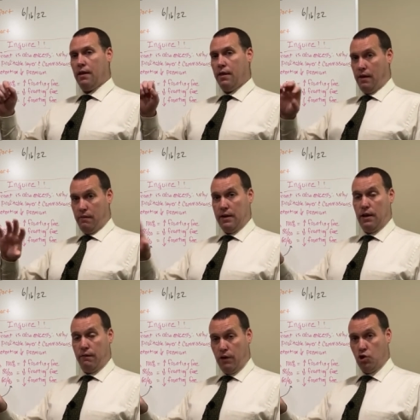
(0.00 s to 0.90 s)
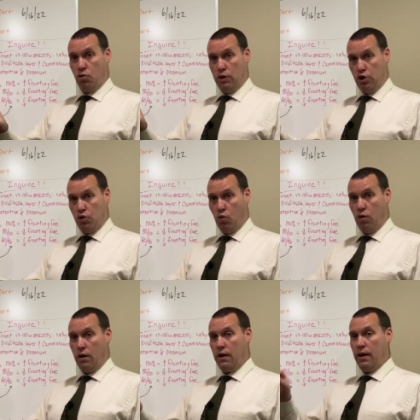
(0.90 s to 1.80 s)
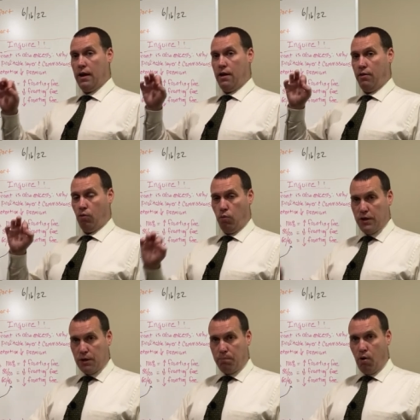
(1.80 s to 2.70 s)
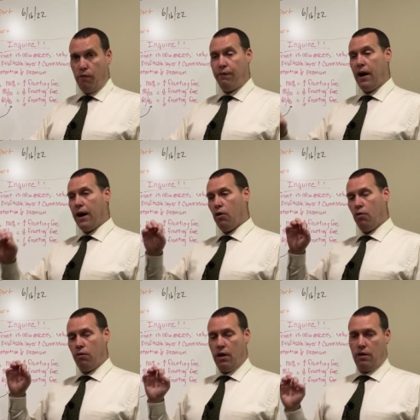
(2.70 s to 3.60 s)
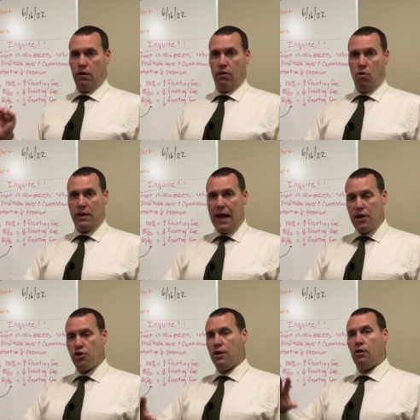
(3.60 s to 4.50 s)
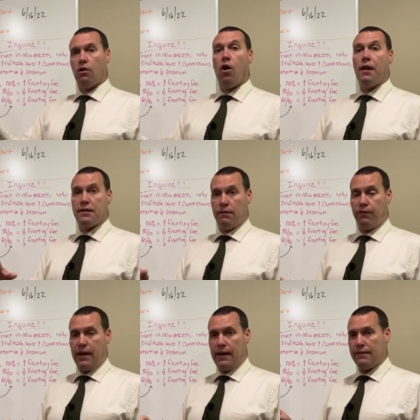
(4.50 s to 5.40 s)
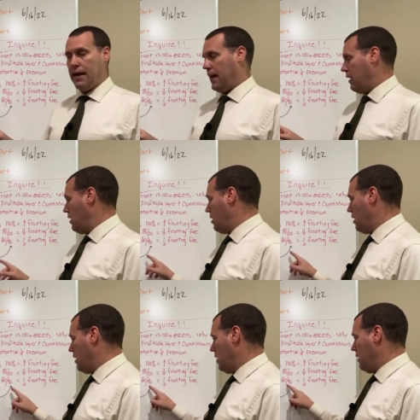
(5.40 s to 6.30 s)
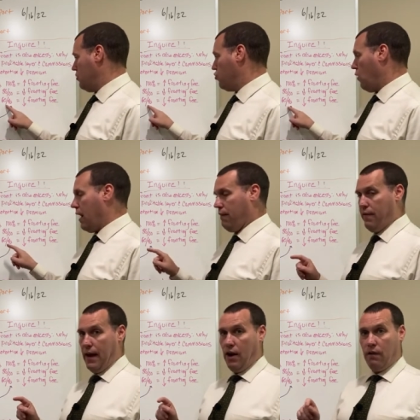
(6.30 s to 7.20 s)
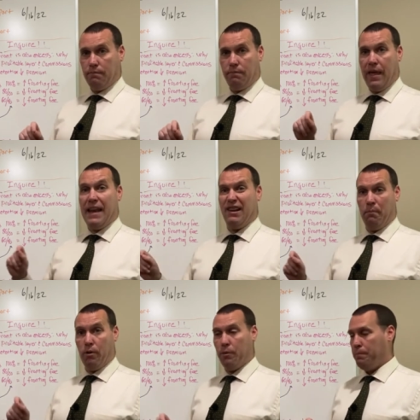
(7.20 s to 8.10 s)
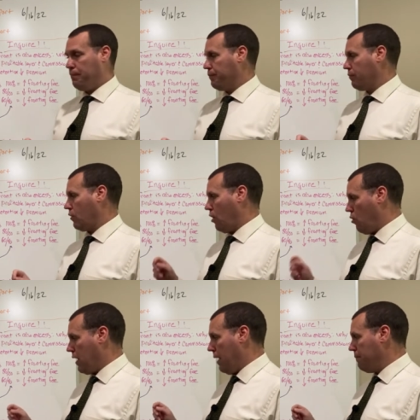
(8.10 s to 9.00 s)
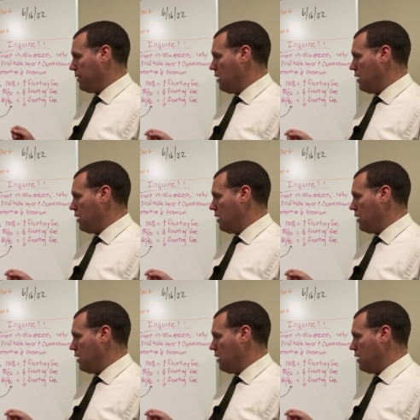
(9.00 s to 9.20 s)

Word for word: the, the individual insured, the risk profile, the location, lots of things that drive that, that number. Okay,